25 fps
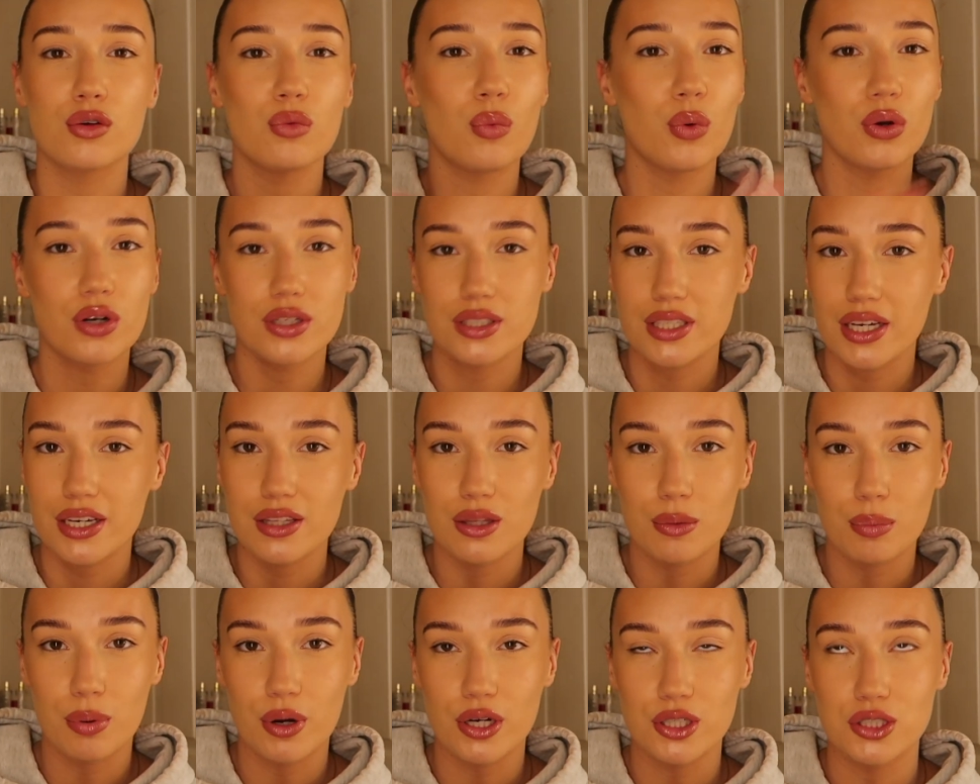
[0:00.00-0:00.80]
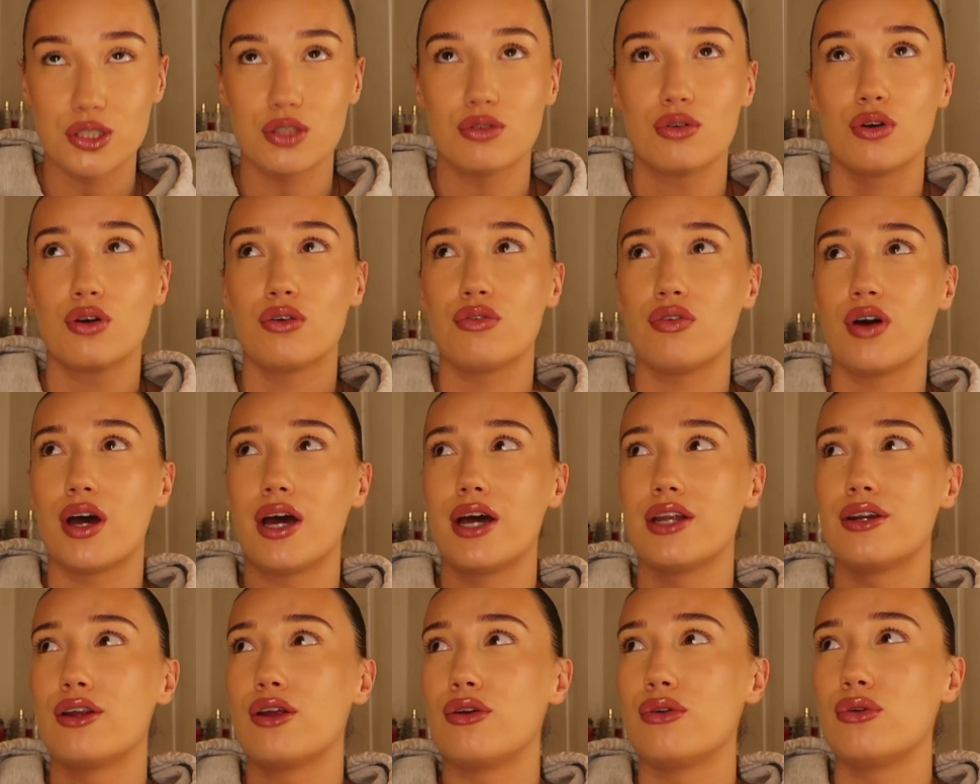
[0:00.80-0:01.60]
you want to take the pressure off
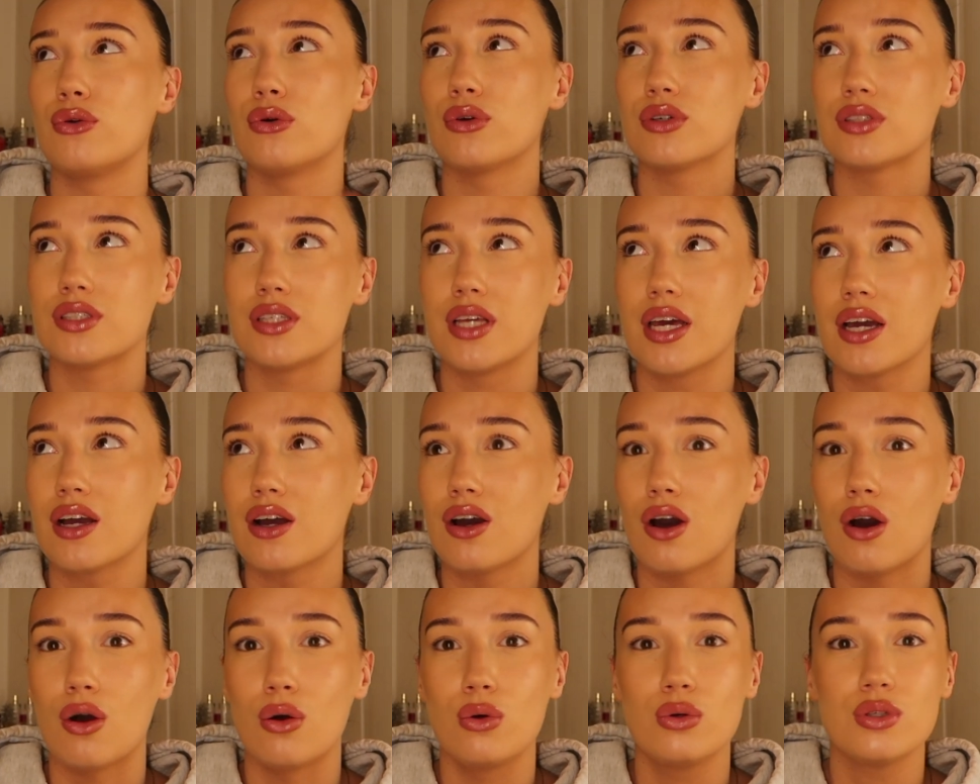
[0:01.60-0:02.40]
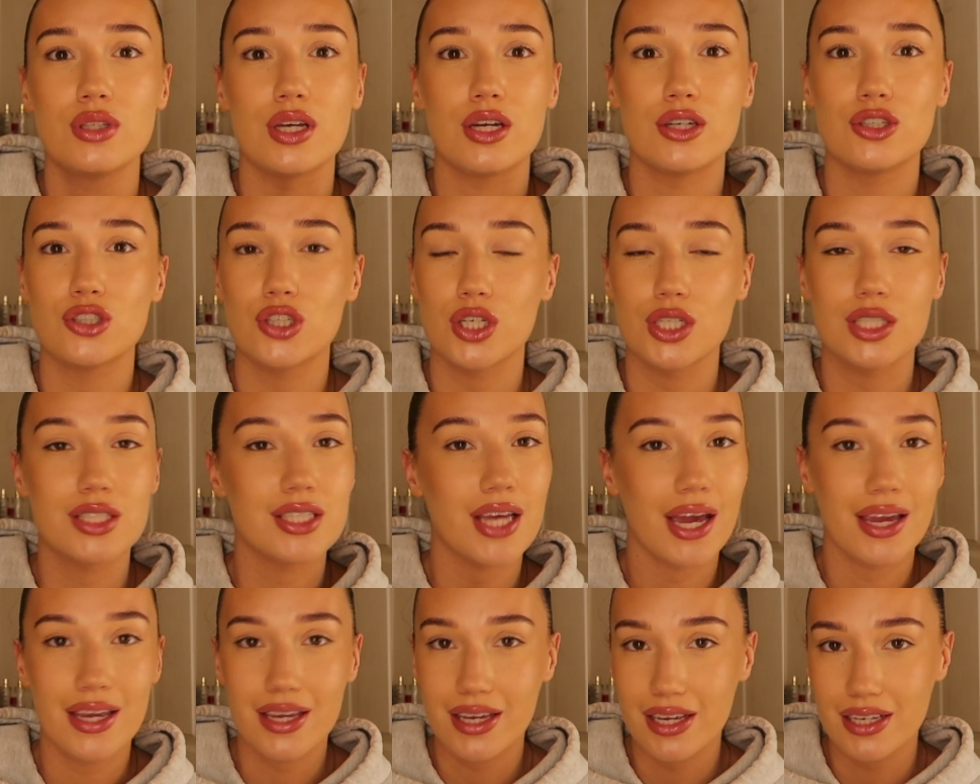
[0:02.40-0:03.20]
and not set goals and just
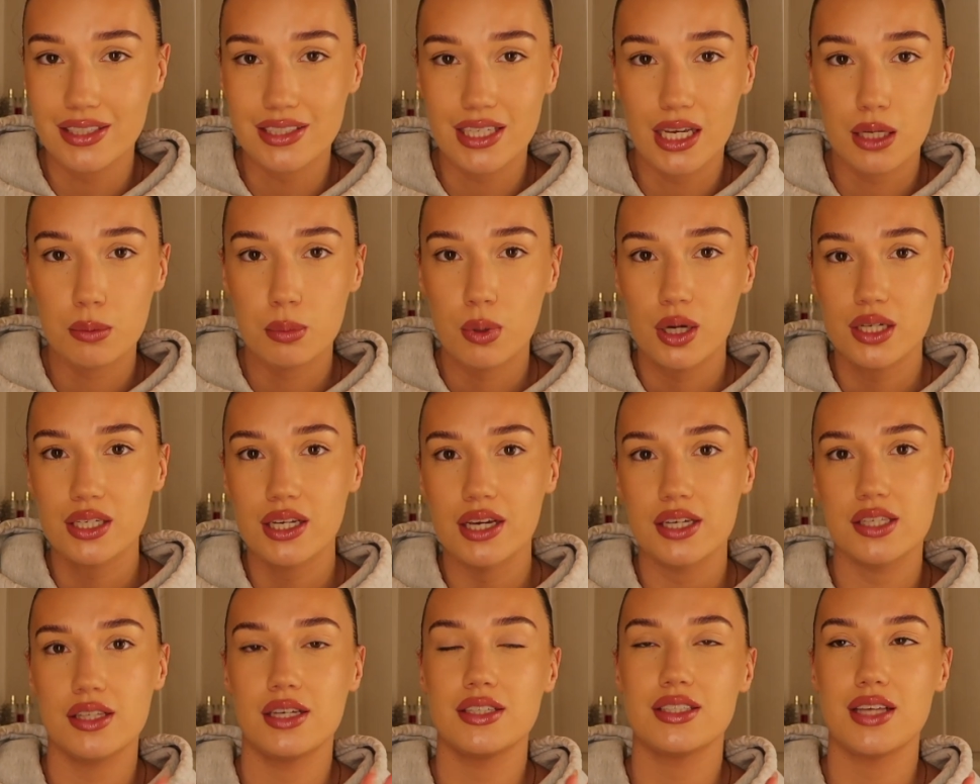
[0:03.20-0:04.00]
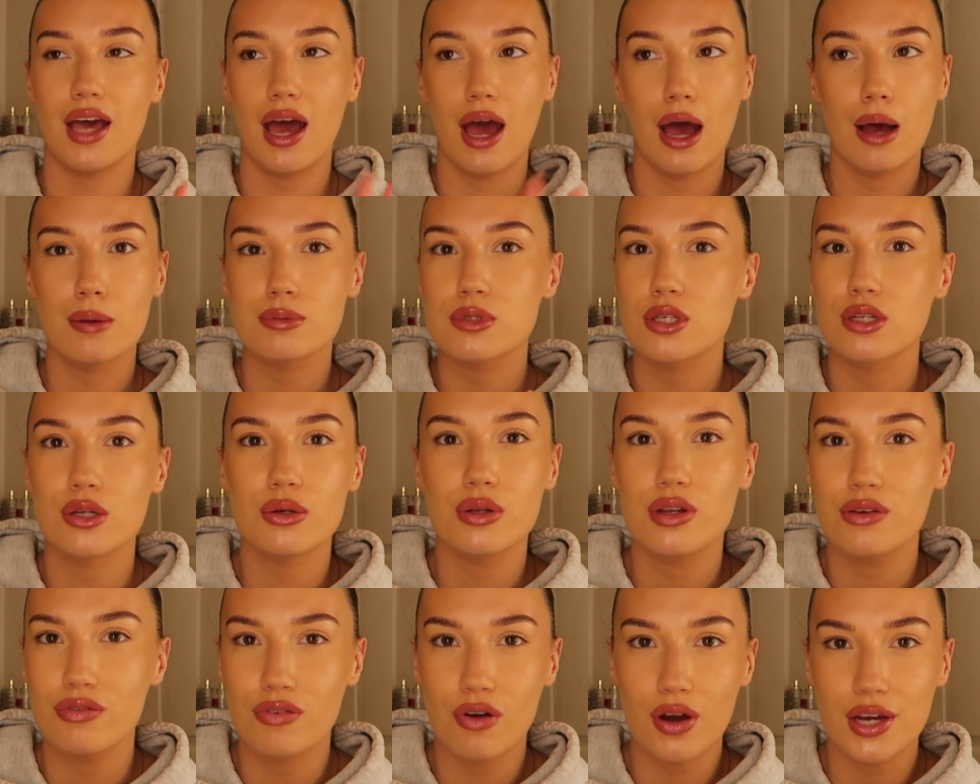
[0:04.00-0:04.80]
take it day by day, that's
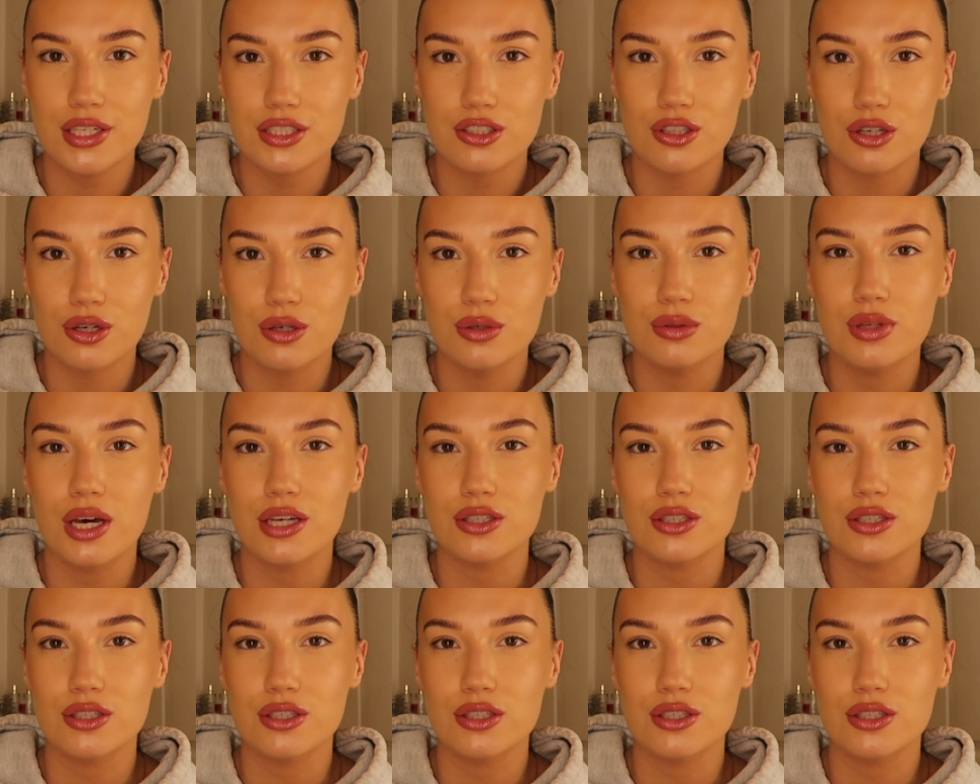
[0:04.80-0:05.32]
absolutely fine too.